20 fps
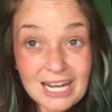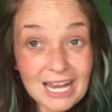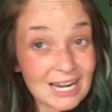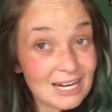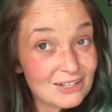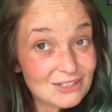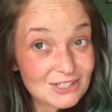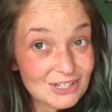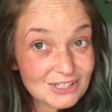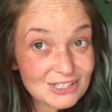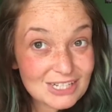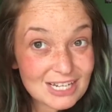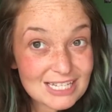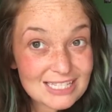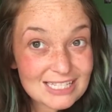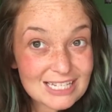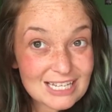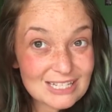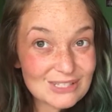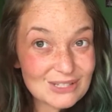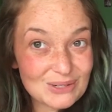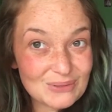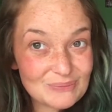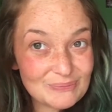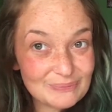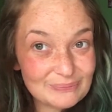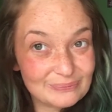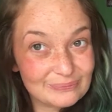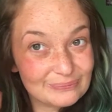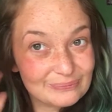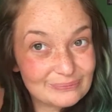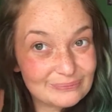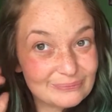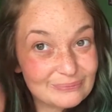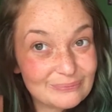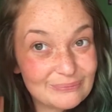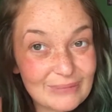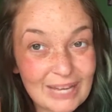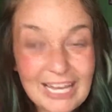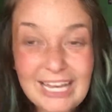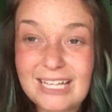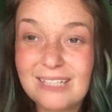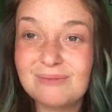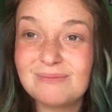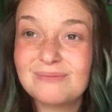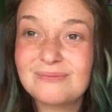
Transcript: and I'll talk to you guys again soon. Bye!